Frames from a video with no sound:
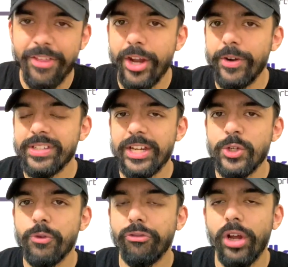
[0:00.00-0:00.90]
There is a
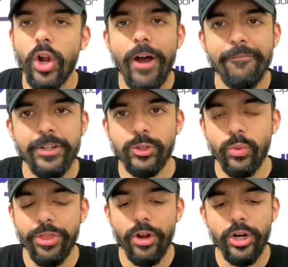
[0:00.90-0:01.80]
new front office
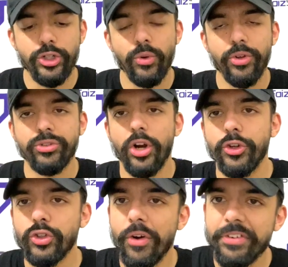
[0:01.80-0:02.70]
with Arturas,
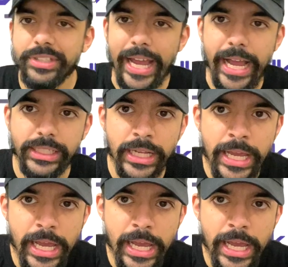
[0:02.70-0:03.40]
Karnisovas as